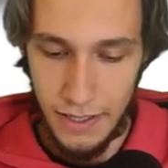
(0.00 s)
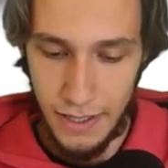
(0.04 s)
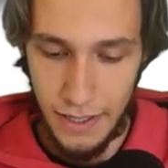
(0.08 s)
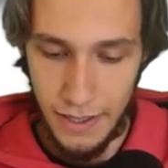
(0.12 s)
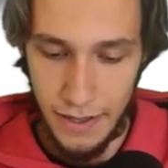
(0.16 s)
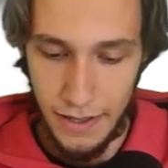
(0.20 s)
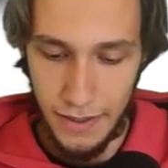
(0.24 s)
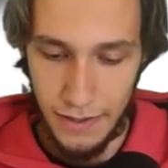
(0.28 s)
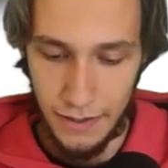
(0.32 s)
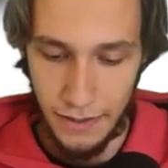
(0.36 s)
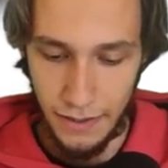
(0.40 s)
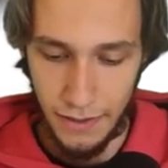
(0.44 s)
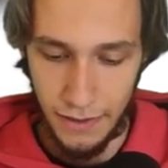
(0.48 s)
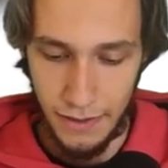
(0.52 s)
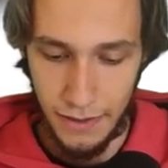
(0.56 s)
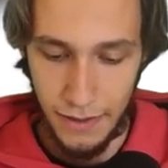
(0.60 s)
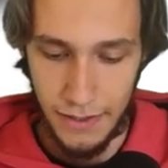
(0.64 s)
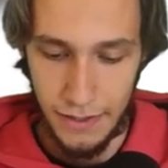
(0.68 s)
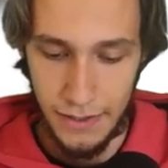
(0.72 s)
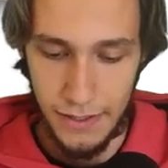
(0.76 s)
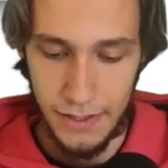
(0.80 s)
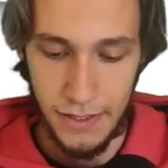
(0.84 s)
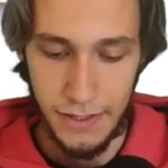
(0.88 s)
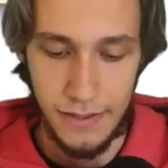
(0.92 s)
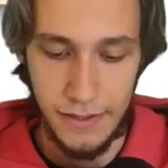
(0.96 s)
I think
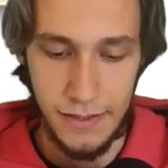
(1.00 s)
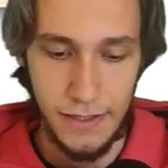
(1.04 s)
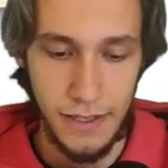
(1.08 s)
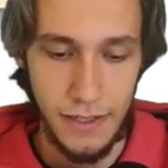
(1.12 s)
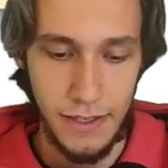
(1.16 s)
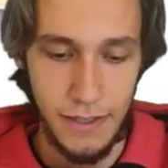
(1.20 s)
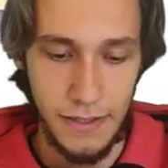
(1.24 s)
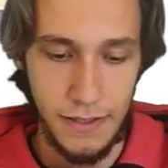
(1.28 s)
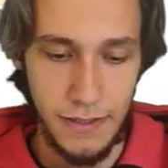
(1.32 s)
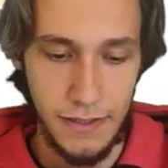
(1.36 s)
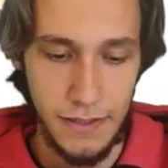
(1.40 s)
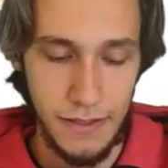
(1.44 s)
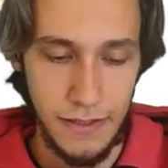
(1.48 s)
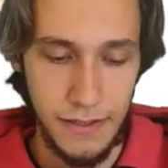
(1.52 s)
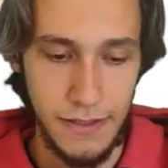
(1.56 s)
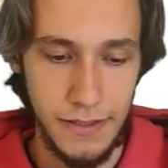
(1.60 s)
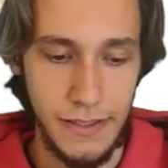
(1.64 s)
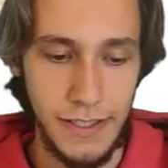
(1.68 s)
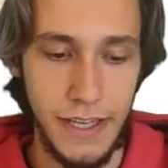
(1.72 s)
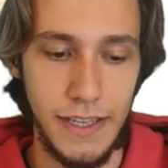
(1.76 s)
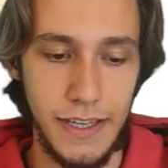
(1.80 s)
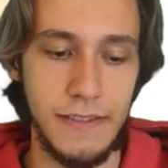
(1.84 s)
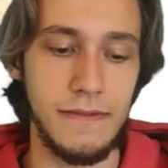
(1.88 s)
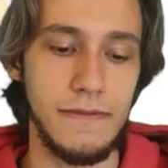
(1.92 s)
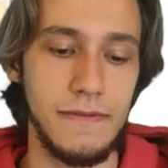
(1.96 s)
that's a set,
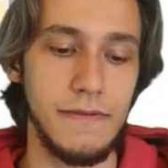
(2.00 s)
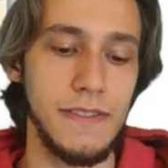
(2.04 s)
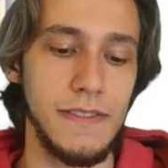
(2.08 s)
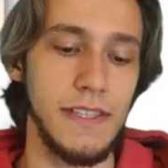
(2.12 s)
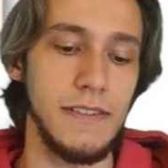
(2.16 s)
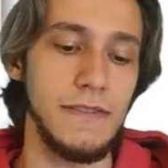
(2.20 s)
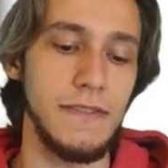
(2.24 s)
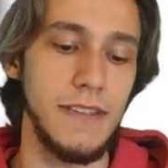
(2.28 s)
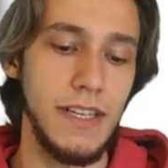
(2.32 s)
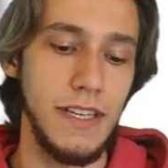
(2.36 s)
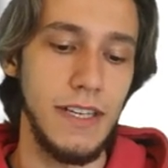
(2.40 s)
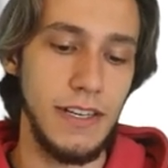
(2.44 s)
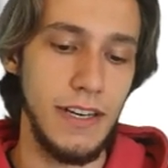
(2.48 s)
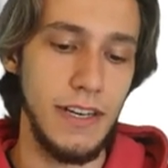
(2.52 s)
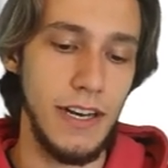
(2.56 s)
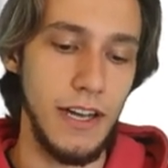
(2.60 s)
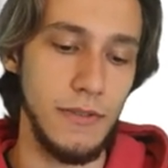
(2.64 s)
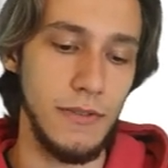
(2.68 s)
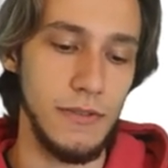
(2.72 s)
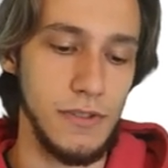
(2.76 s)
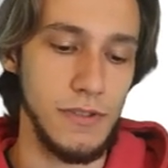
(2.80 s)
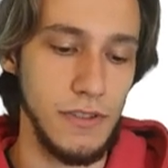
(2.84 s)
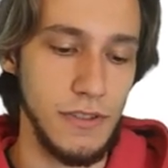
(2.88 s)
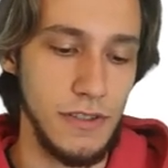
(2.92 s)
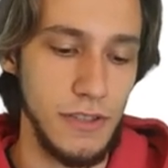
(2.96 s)
yeah, see, now
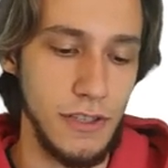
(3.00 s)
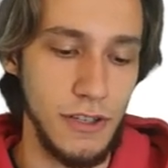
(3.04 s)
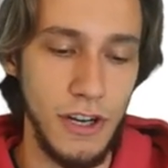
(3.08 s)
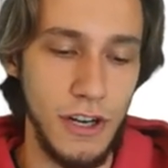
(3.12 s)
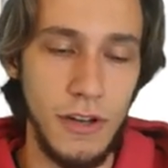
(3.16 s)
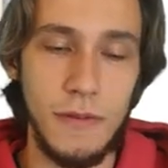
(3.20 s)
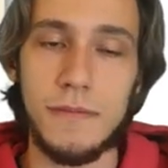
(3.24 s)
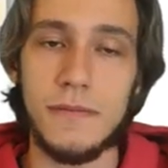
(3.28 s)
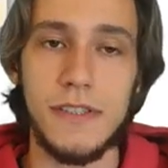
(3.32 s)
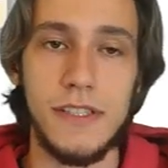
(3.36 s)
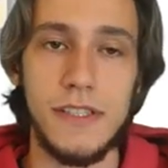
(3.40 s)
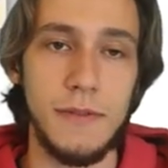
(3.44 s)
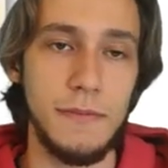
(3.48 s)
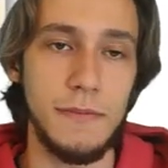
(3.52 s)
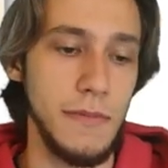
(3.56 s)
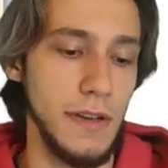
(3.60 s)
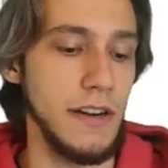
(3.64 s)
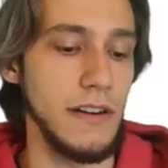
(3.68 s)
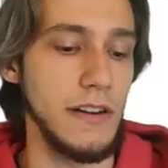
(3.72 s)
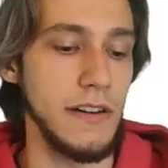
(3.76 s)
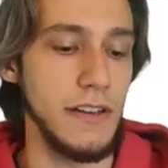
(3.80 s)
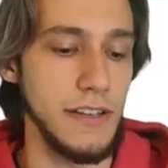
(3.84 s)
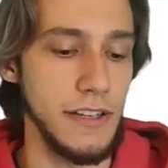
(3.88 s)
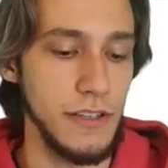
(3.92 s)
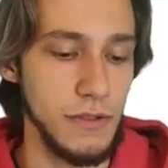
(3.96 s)
it's on the top,
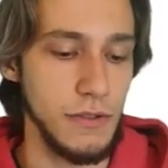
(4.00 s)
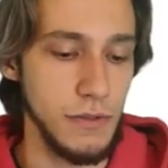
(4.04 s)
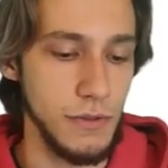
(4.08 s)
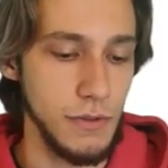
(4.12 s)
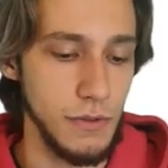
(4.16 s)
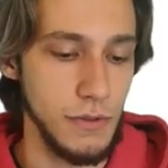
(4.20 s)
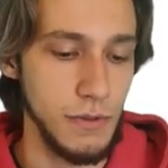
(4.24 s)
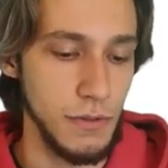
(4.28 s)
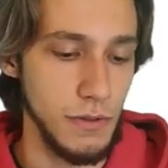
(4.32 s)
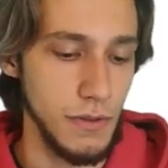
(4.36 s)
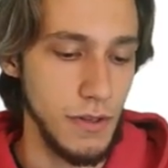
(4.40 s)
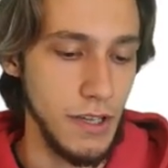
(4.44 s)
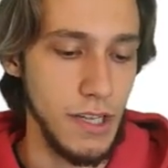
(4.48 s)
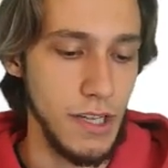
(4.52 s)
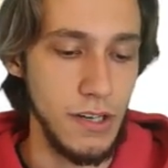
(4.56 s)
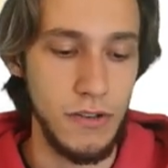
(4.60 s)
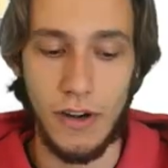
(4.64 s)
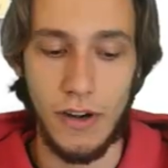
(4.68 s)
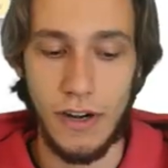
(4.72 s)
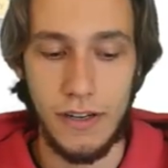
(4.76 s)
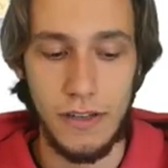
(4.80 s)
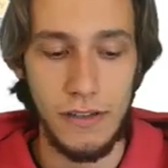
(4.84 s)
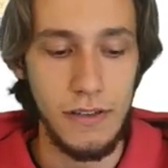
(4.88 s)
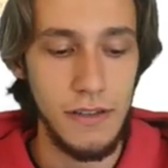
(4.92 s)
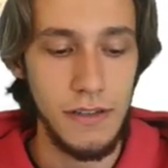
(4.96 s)
similarly to
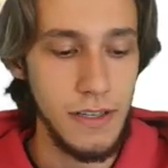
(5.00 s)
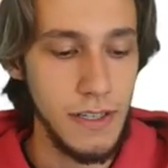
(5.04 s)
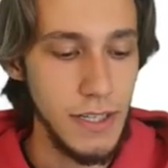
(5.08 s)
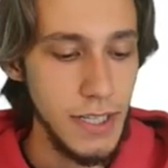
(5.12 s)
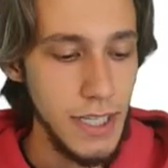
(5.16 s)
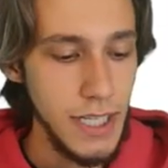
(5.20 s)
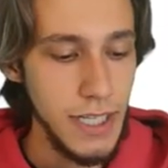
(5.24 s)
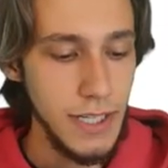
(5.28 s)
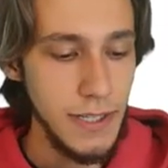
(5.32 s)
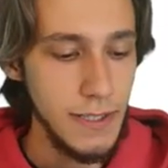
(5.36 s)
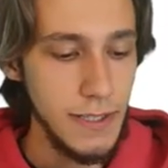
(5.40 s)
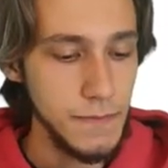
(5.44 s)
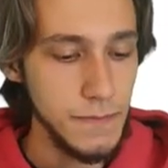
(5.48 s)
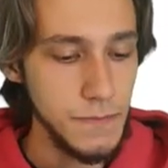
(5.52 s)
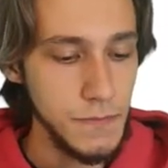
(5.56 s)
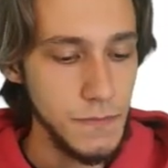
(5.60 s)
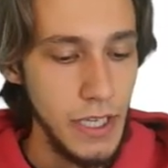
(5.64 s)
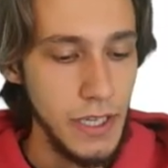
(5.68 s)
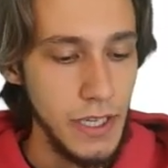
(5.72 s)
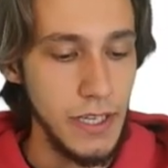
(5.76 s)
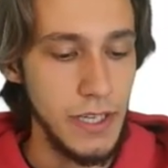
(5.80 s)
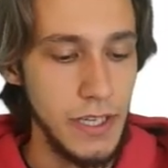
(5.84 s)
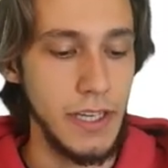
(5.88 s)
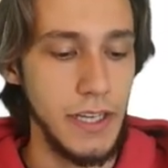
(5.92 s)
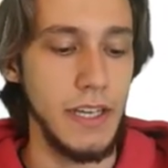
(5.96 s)
KRunner.
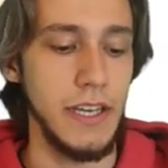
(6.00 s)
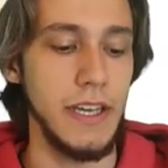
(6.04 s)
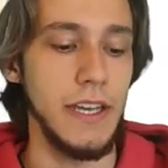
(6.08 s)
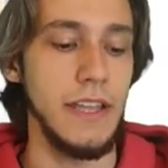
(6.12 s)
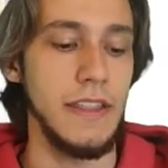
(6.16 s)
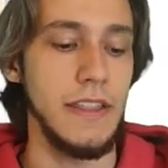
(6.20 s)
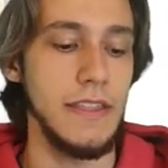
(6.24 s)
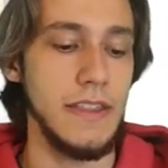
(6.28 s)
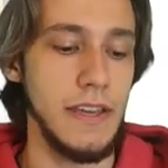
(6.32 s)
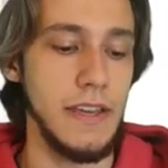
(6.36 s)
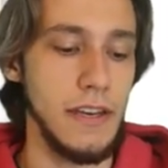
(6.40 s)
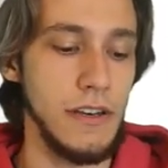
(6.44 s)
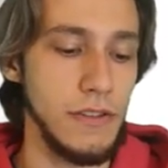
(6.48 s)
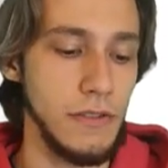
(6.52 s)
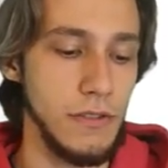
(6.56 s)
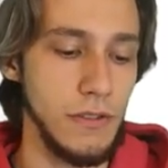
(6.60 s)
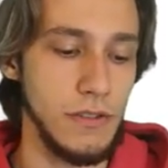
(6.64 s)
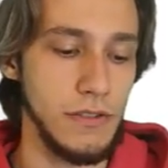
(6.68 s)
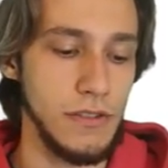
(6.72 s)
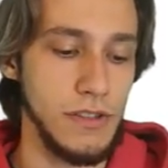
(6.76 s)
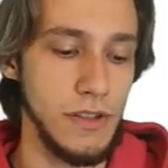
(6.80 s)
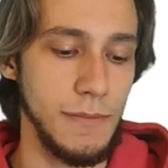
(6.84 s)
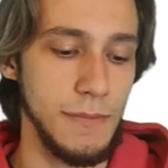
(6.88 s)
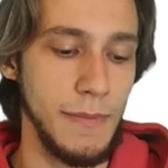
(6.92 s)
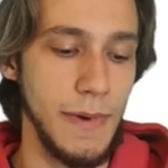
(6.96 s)
Uh, and then you
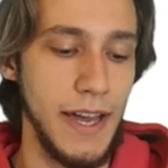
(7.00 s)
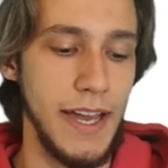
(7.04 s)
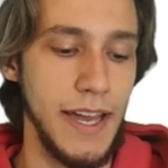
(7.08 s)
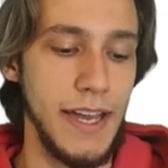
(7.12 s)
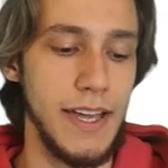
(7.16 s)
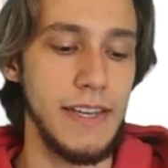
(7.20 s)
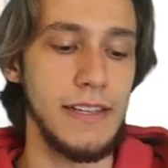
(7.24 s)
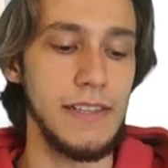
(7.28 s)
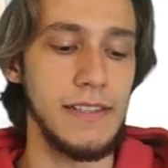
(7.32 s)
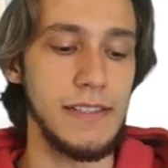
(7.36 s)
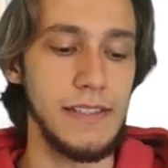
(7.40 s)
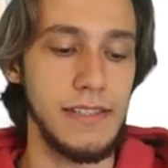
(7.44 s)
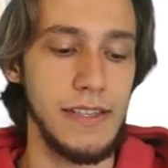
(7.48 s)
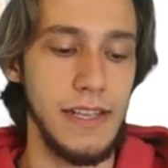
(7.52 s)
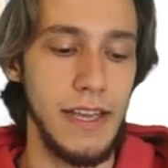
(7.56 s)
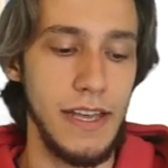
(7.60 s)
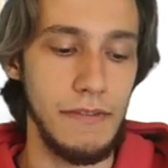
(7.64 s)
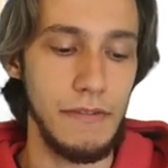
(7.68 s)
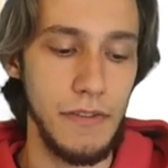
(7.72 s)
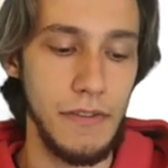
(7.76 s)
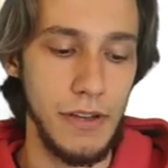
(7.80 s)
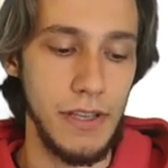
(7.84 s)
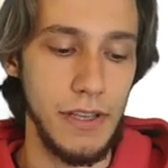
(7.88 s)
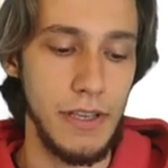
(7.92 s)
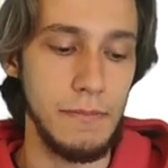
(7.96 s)
customize
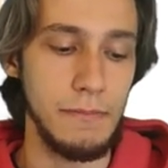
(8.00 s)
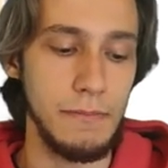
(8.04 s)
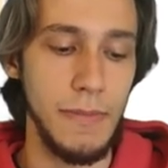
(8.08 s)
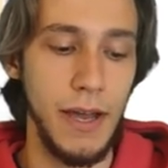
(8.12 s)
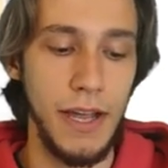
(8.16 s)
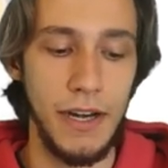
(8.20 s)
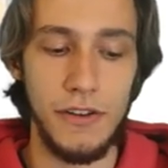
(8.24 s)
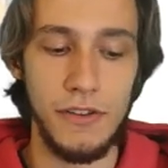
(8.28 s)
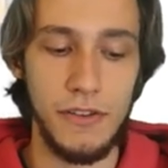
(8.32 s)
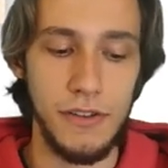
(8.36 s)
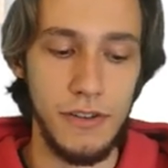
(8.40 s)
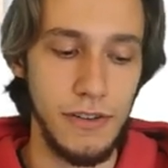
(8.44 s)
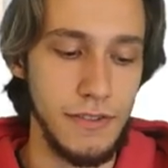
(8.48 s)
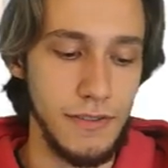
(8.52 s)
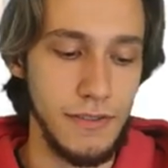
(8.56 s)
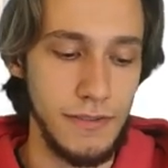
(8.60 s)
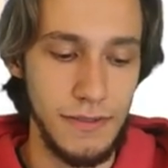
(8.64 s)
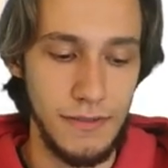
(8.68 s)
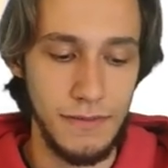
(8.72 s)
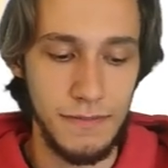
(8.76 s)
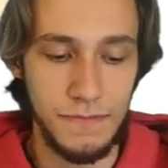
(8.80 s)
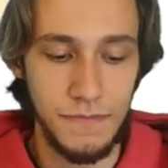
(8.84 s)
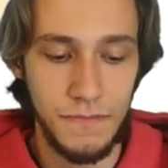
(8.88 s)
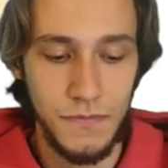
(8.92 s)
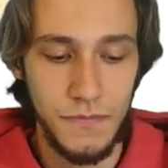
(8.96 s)
every
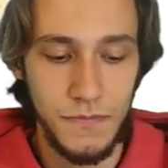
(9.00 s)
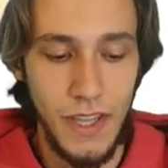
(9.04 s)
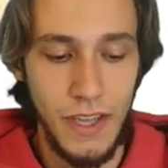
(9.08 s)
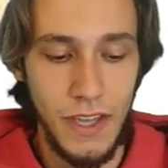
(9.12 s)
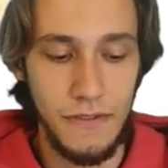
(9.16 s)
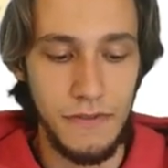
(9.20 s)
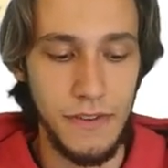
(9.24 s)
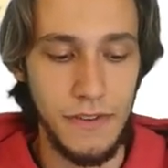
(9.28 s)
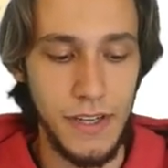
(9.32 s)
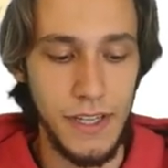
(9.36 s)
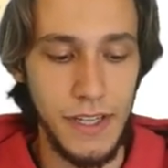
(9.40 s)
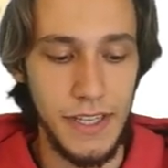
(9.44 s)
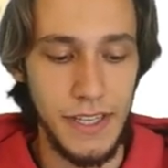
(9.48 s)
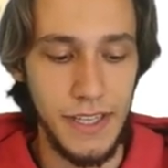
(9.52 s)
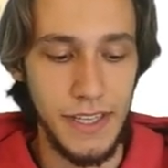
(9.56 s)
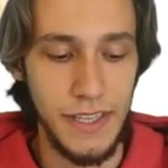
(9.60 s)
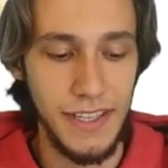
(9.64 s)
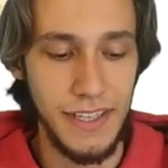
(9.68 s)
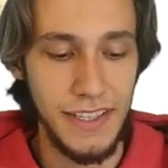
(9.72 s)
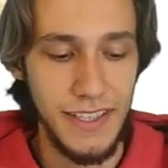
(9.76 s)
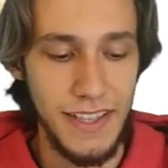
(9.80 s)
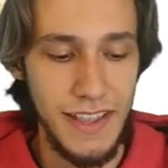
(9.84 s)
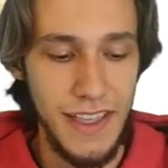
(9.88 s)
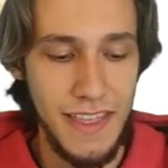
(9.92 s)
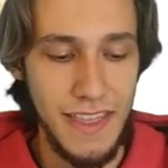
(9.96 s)
button, every
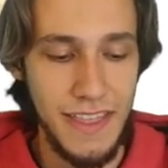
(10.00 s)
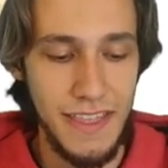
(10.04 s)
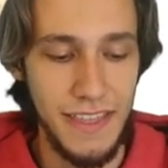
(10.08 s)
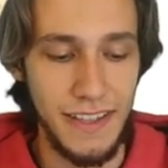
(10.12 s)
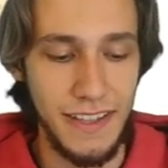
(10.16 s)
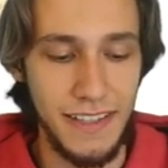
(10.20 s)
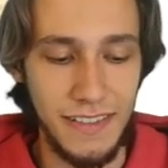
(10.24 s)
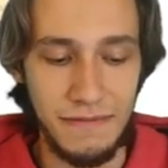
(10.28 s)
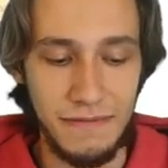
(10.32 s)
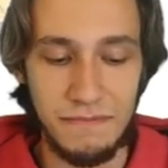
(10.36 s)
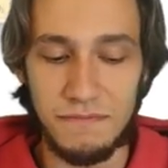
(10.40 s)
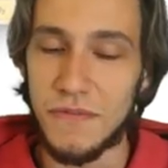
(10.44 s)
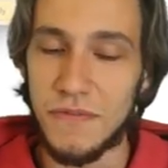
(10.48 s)
thing.